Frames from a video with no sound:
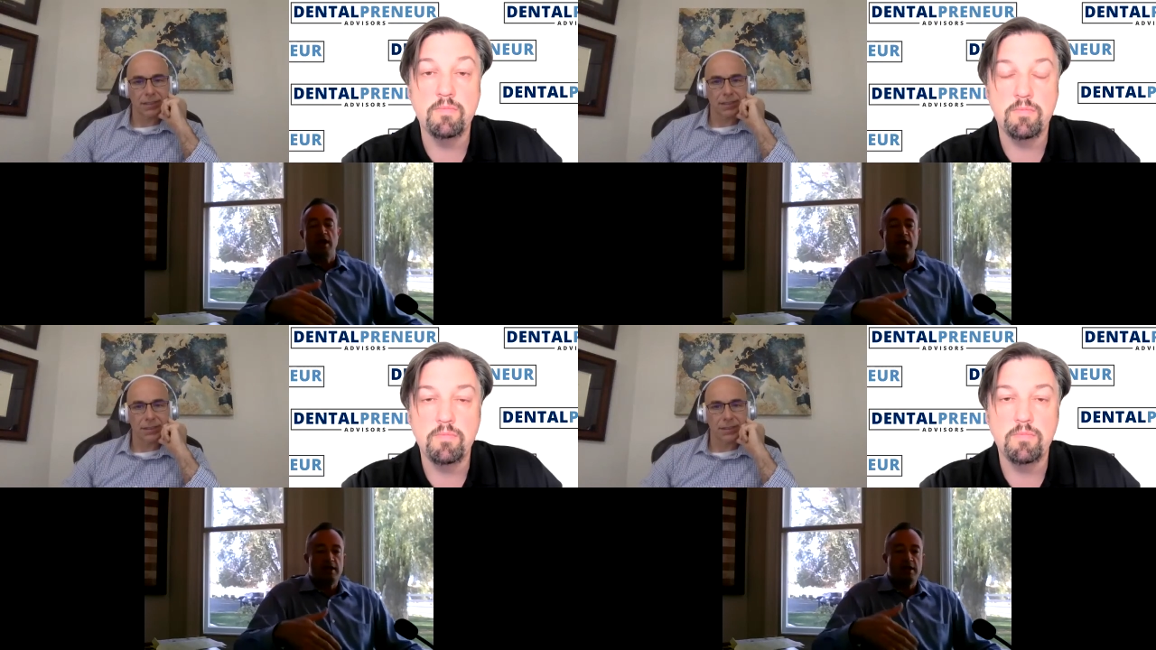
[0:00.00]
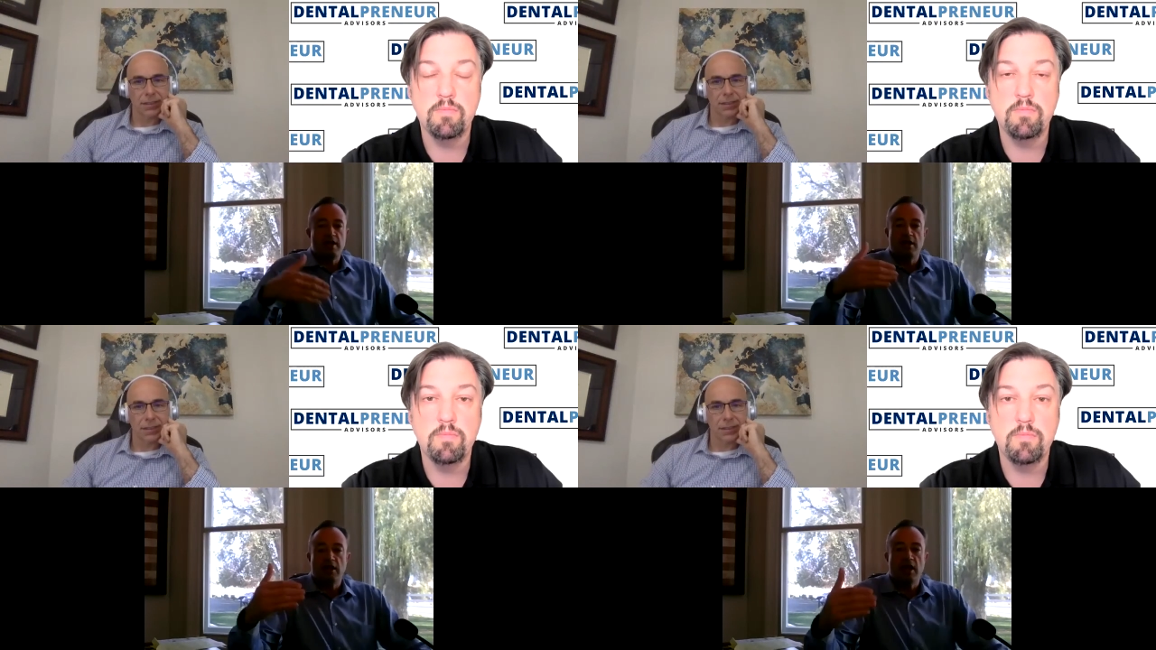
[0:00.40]
Speaker 1: And, and
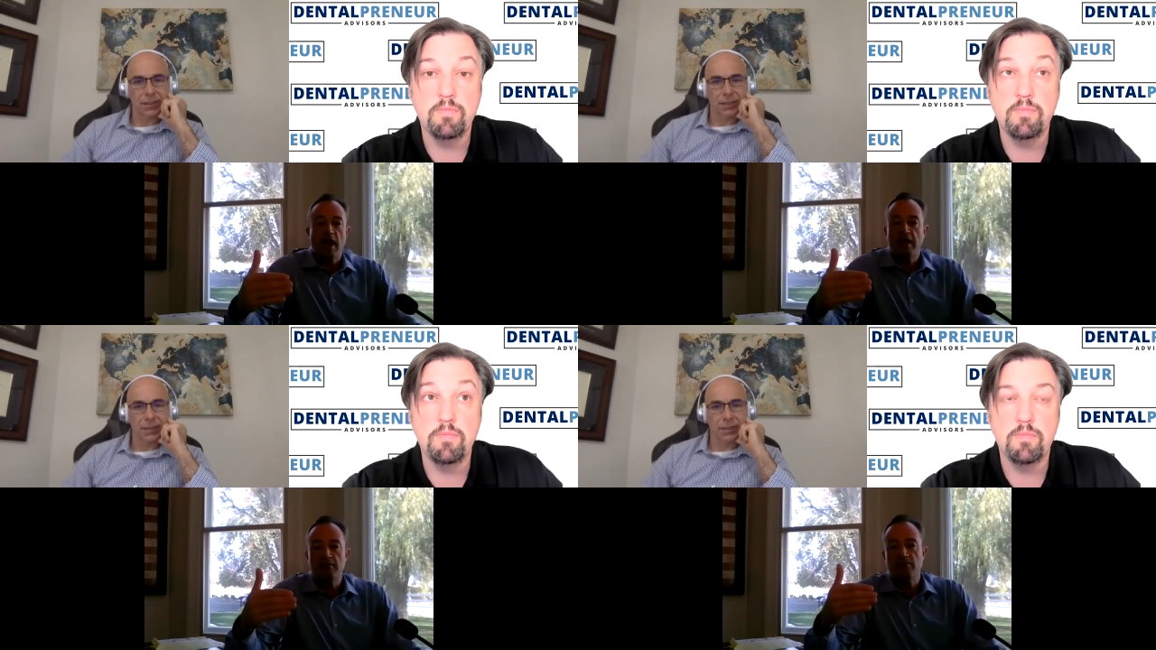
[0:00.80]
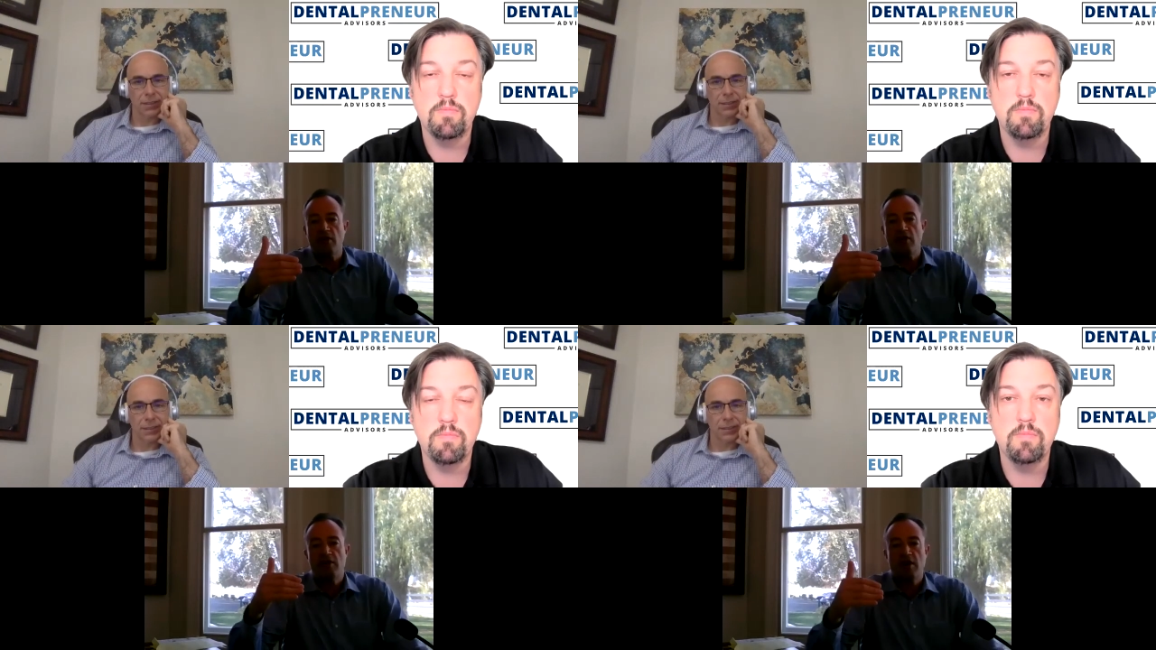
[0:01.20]
a lot of
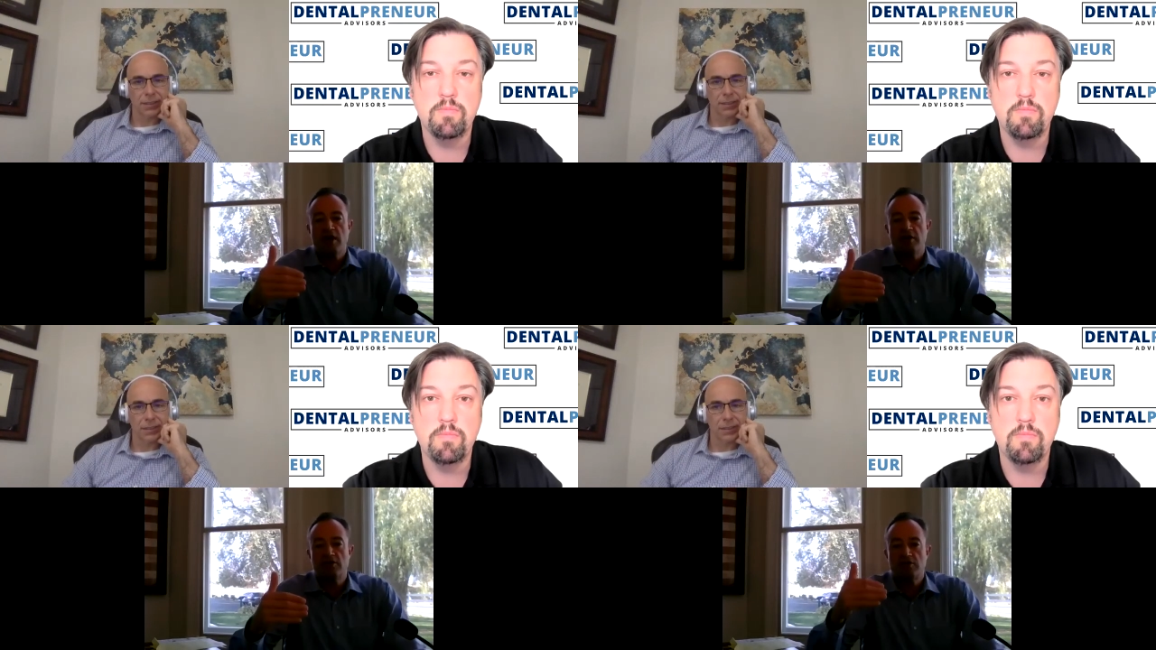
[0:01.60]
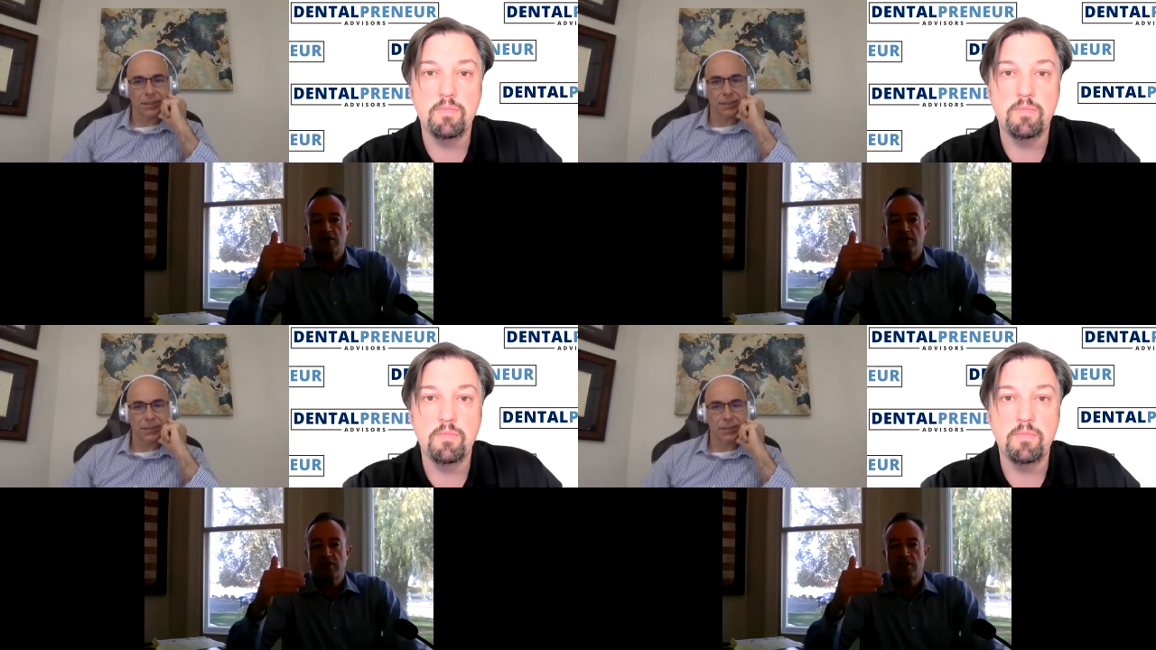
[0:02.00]
our doctors